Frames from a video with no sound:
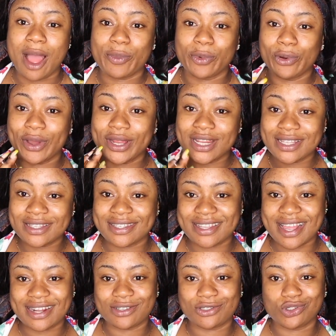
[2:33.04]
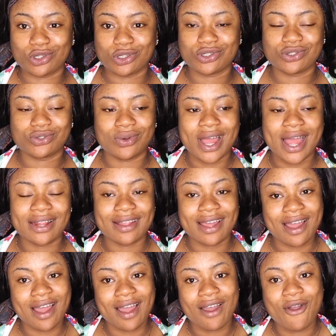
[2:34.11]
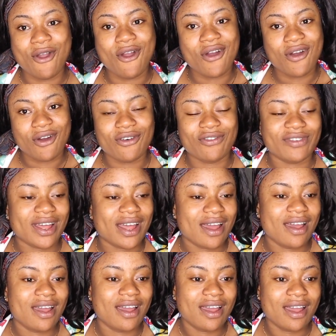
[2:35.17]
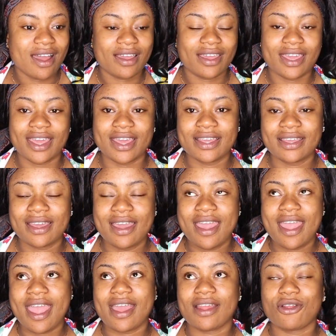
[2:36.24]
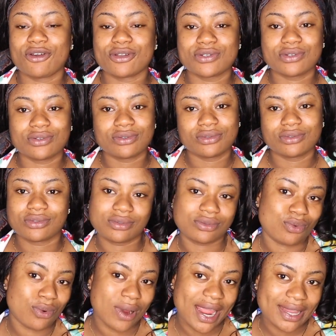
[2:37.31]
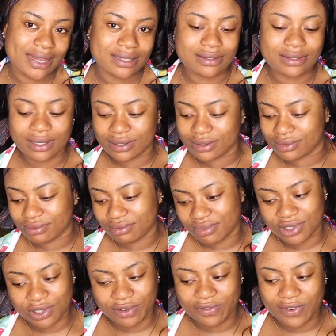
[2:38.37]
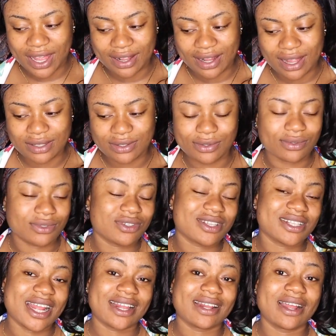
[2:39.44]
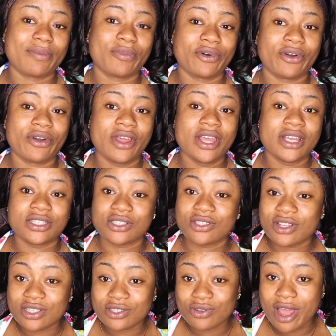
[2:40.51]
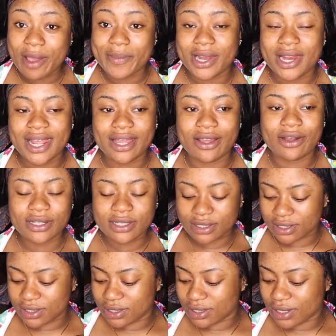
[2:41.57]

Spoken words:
going inside the church to hand her over her cake and also wine and stuff like that. So just like that, but she doesn't know I'm in Lagos